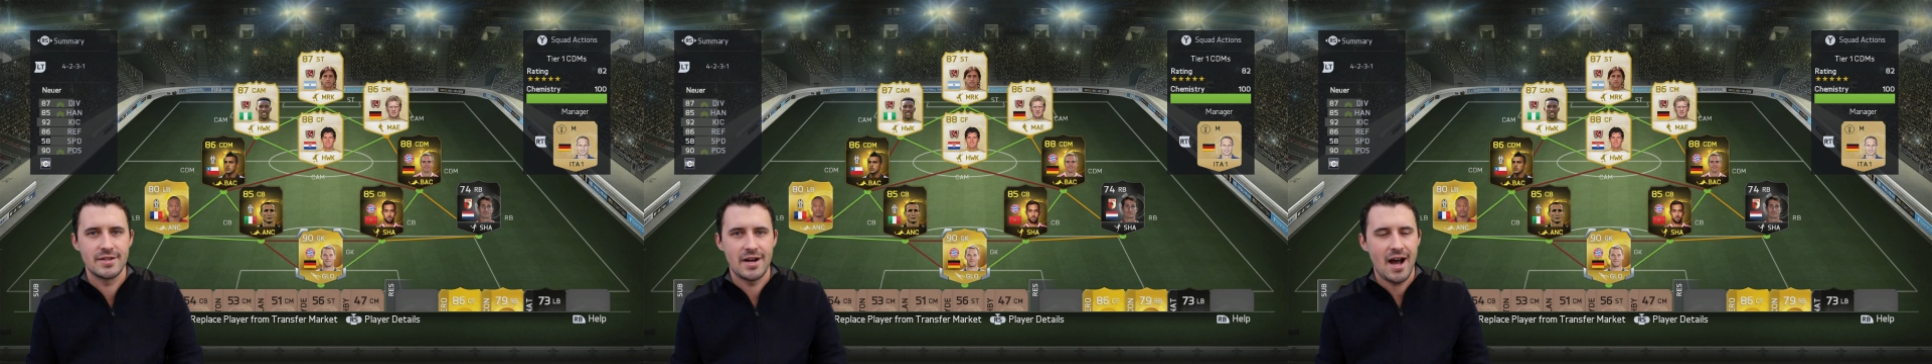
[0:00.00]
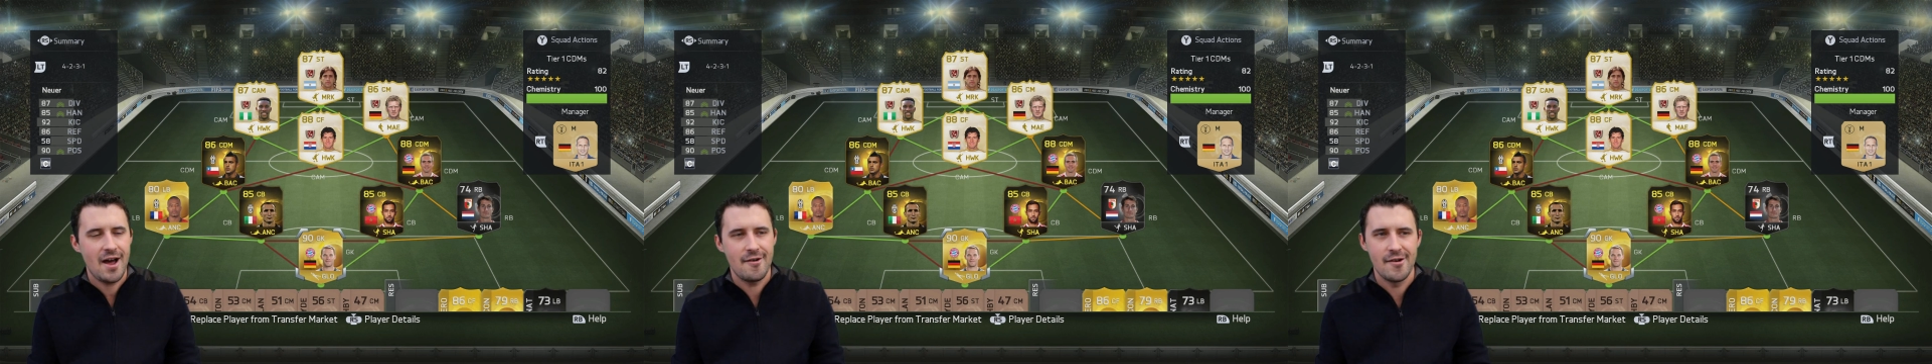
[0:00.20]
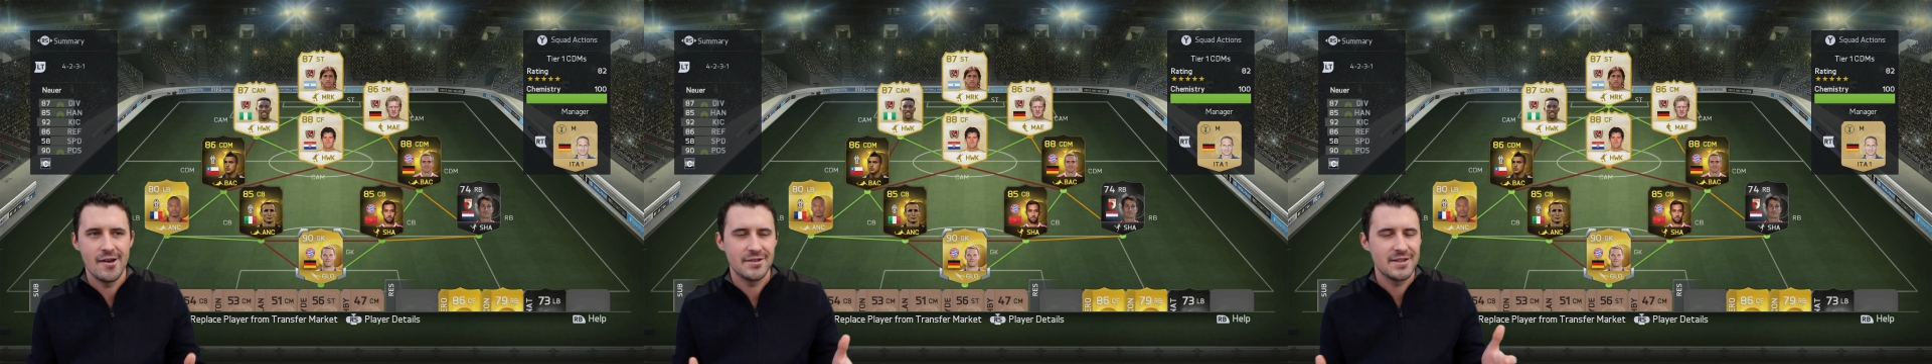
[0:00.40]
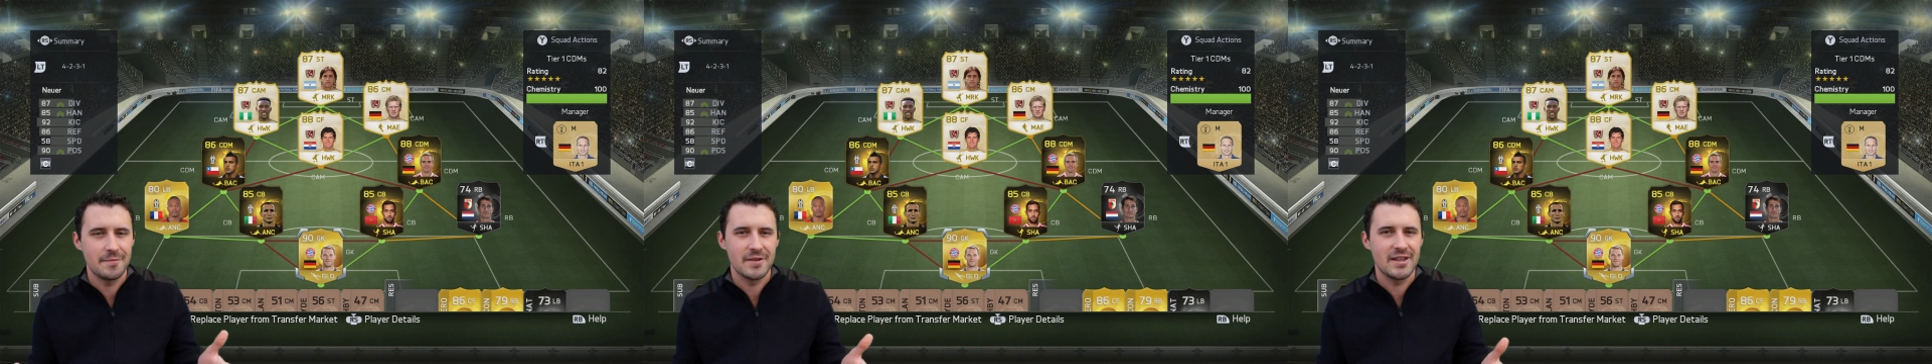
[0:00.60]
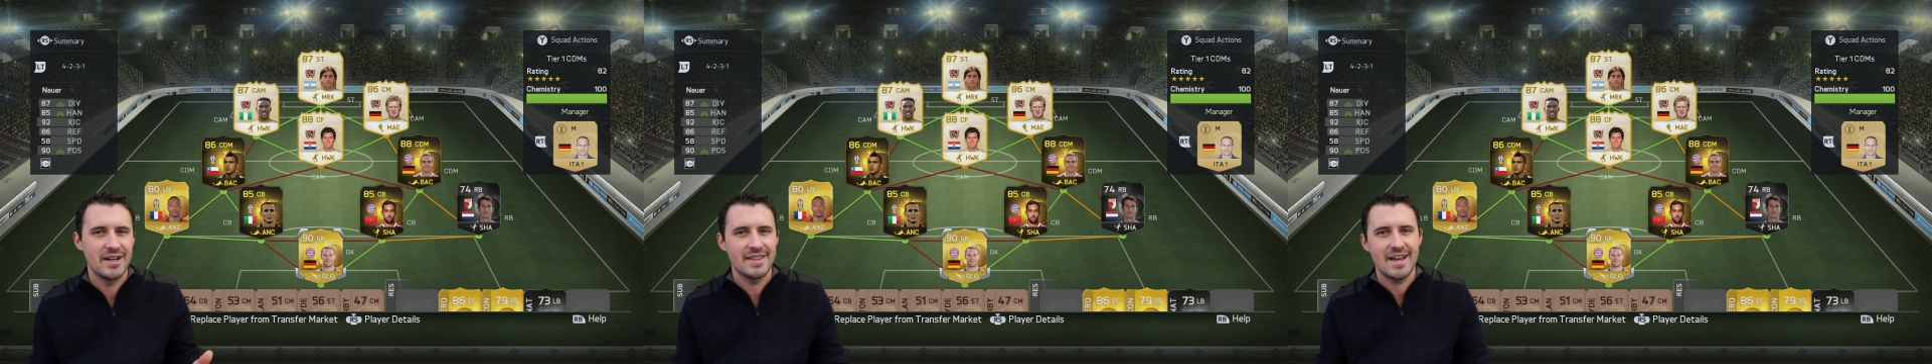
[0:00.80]
or I don't know,
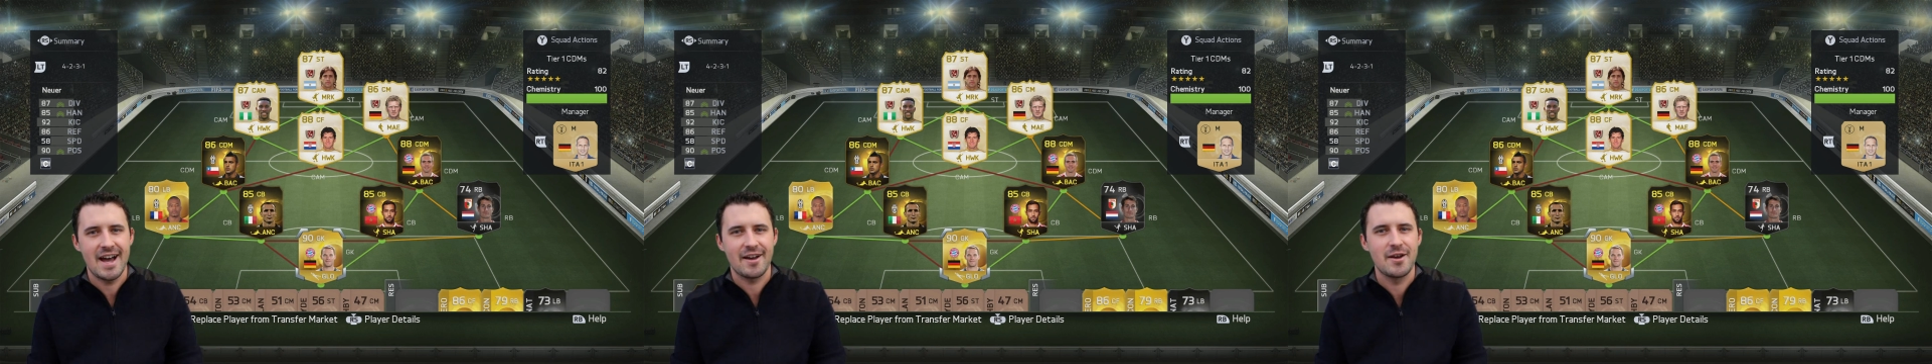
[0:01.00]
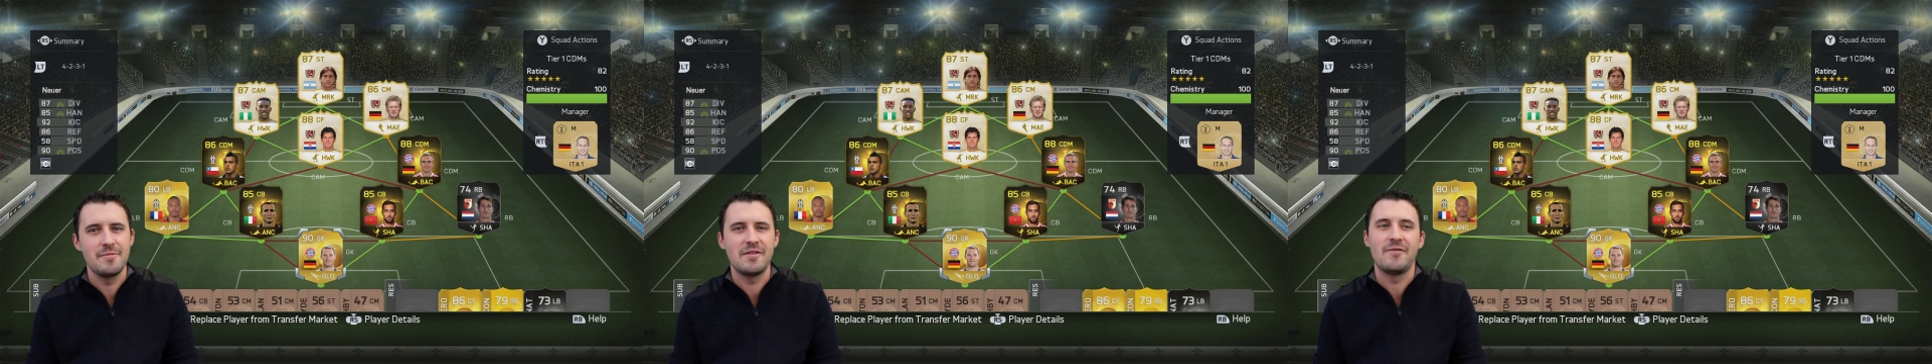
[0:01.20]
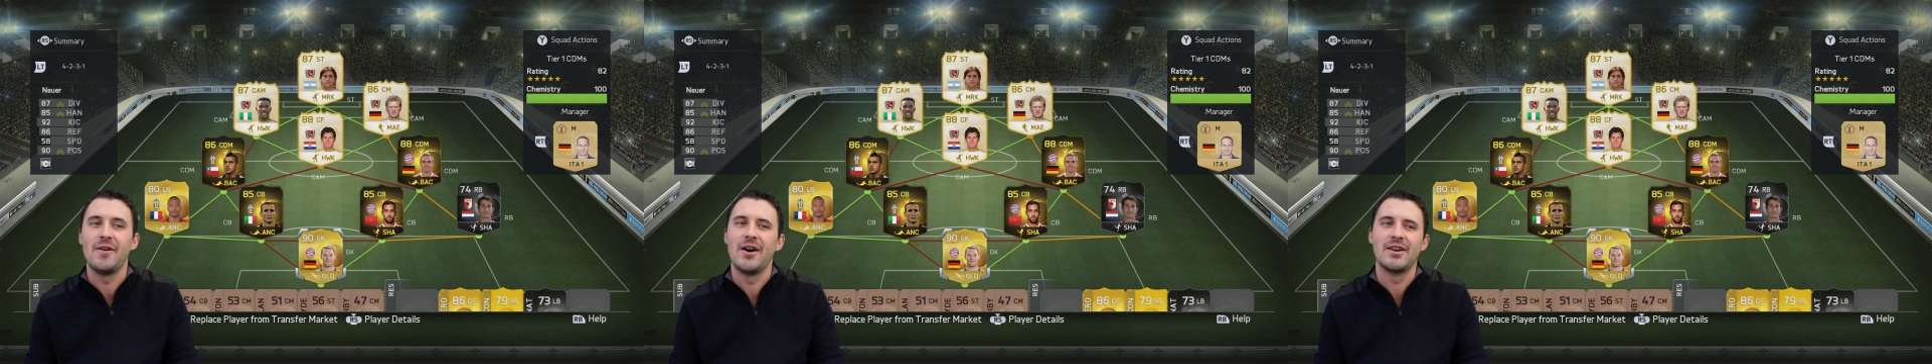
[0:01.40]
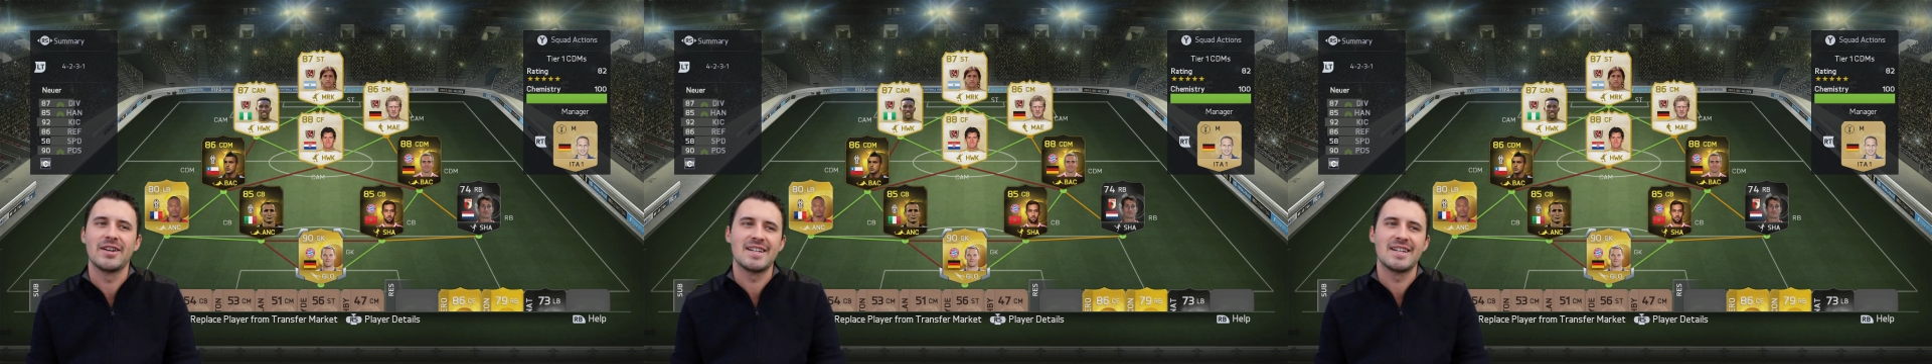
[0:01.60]
something like that could be fun,